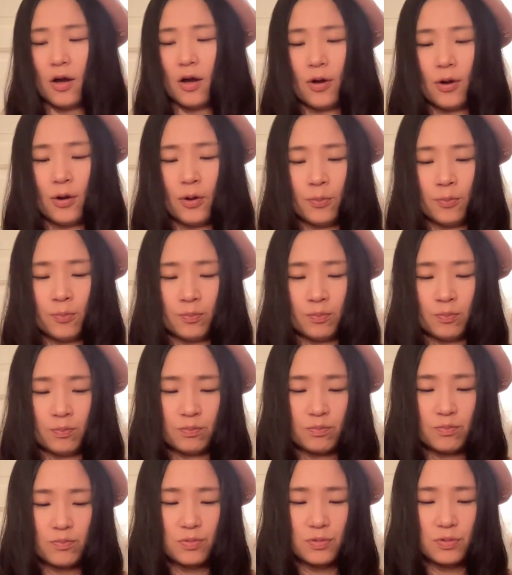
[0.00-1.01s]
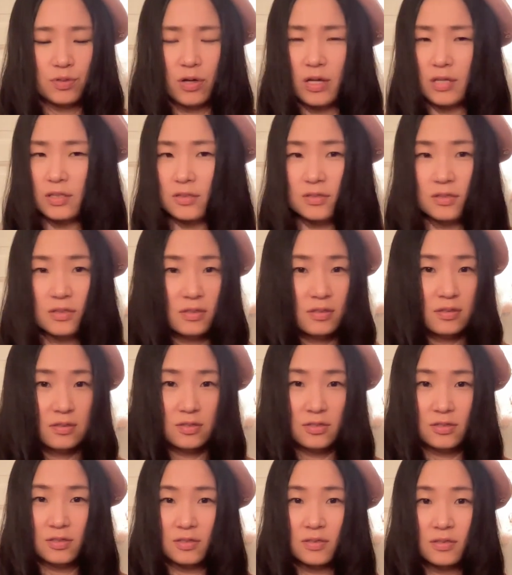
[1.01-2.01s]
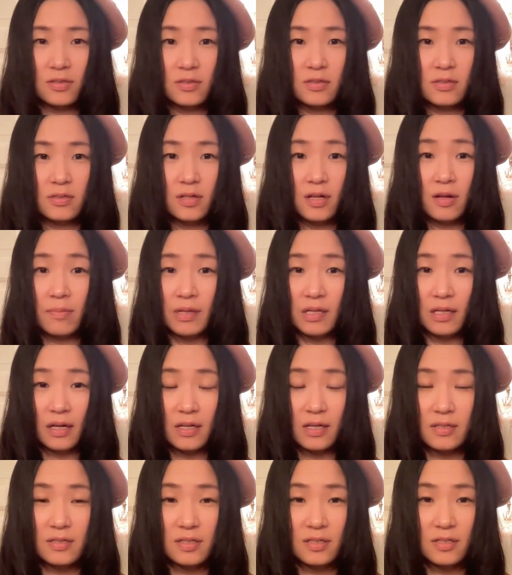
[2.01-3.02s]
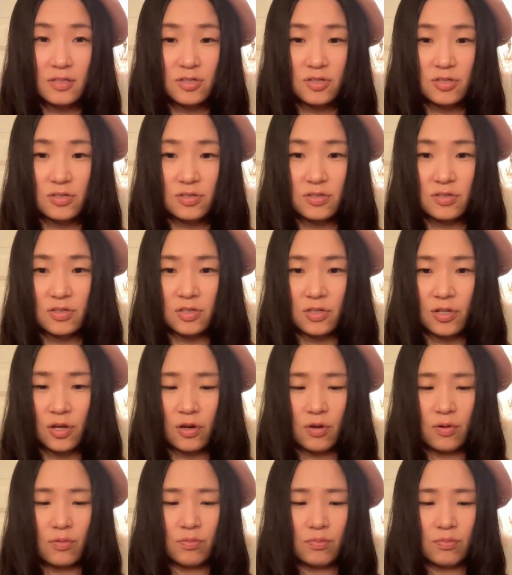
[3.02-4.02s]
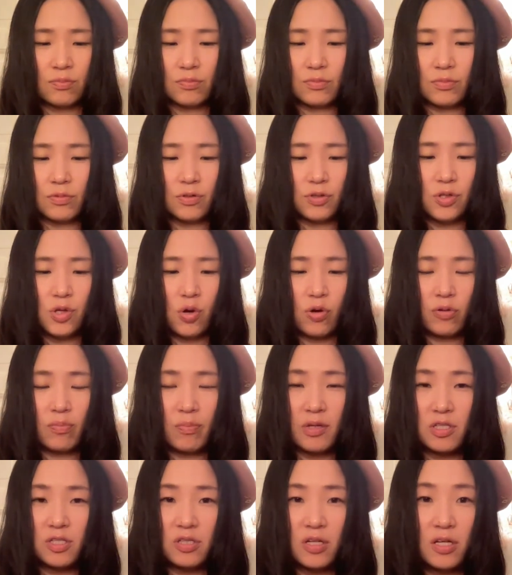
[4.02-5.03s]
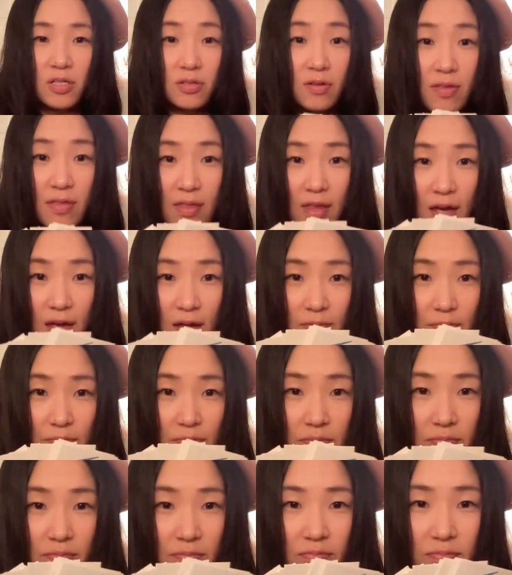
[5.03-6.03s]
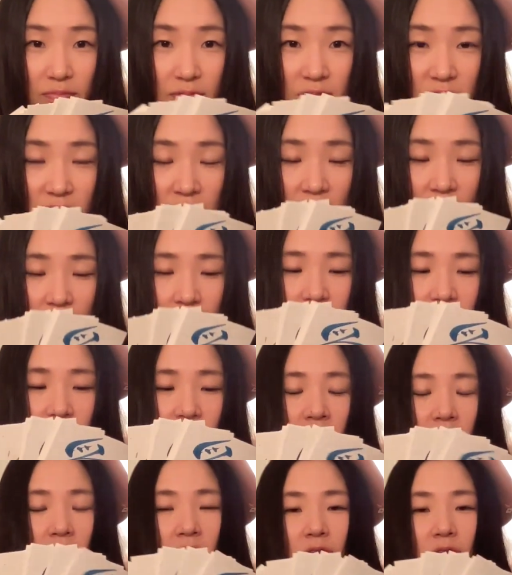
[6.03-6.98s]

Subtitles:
So it's just limitless. It's just your imagination that decides.